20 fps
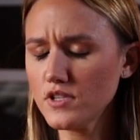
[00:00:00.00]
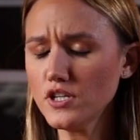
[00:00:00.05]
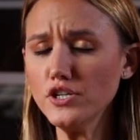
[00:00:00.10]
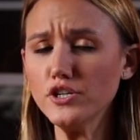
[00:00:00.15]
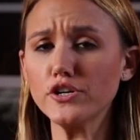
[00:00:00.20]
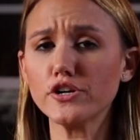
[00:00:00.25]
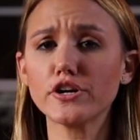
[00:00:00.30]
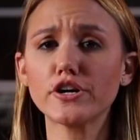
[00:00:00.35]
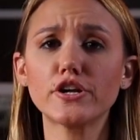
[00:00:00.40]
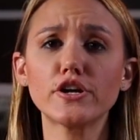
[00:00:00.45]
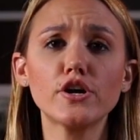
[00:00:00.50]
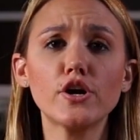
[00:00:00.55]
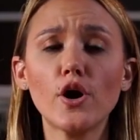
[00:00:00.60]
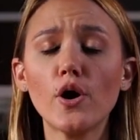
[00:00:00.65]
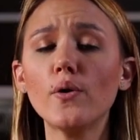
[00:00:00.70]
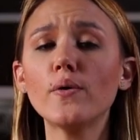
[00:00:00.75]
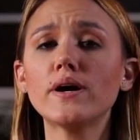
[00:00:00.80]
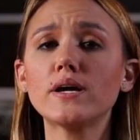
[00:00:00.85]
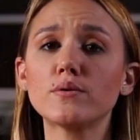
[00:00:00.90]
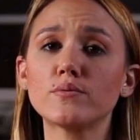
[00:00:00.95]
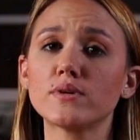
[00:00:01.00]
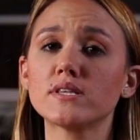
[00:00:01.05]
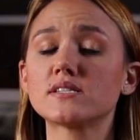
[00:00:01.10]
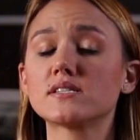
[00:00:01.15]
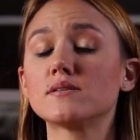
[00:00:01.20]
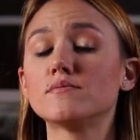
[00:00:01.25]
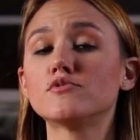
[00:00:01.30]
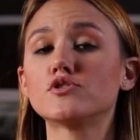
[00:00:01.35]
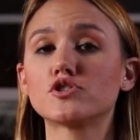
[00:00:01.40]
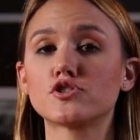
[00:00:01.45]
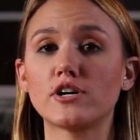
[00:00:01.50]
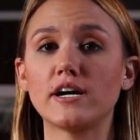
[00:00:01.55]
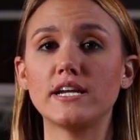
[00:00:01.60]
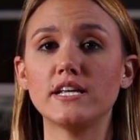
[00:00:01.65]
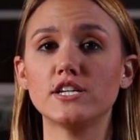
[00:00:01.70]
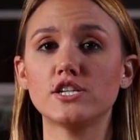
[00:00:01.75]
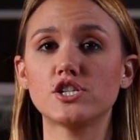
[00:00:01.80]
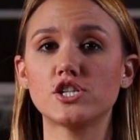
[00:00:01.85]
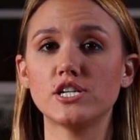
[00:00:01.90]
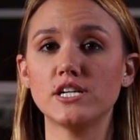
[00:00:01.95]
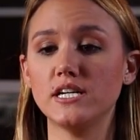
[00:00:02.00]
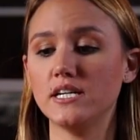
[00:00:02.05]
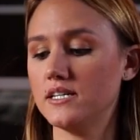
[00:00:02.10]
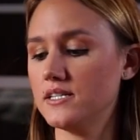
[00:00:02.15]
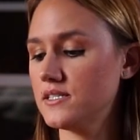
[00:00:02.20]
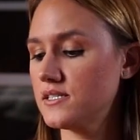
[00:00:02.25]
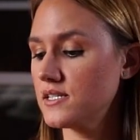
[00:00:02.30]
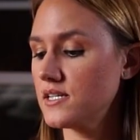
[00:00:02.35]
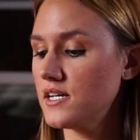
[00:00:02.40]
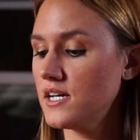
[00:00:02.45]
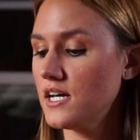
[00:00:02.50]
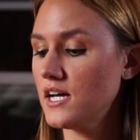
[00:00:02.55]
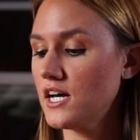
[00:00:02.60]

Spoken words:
you're going to go in with some shredded cheese,